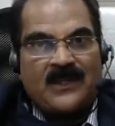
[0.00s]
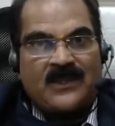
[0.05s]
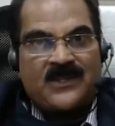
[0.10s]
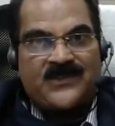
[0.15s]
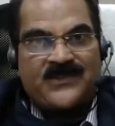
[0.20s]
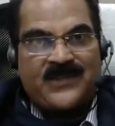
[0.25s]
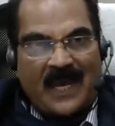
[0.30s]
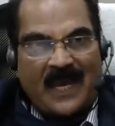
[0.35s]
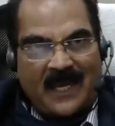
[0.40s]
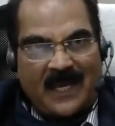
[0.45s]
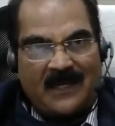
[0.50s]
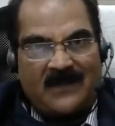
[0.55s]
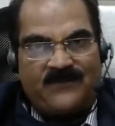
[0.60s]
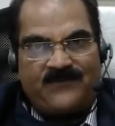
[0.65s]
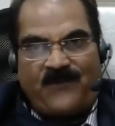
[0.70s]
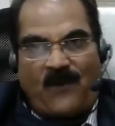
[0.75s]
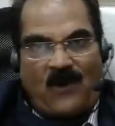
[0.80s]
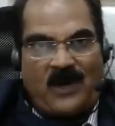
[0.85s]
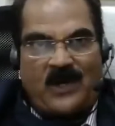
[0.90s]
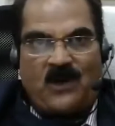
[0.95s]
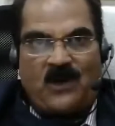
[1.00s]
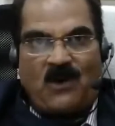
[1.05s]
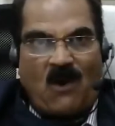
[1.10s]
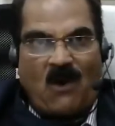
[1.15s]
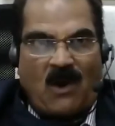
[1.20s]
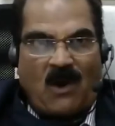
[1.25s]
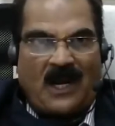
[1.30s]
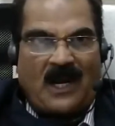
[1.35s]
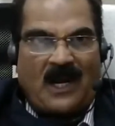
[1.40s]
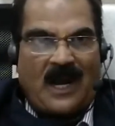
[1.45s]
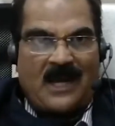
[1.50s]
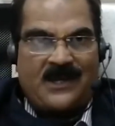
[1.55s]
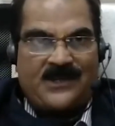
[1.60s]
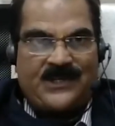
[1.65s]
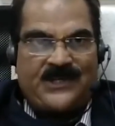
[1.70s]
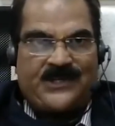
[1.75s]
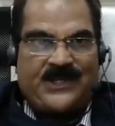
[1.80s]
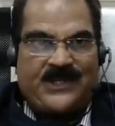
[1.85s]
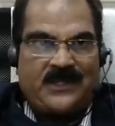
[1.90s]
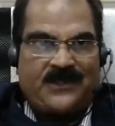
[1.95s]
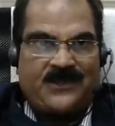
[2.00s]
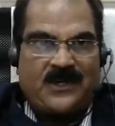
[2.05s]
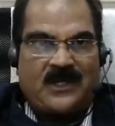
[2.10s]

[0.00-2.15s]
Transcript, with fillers: The second for your organization,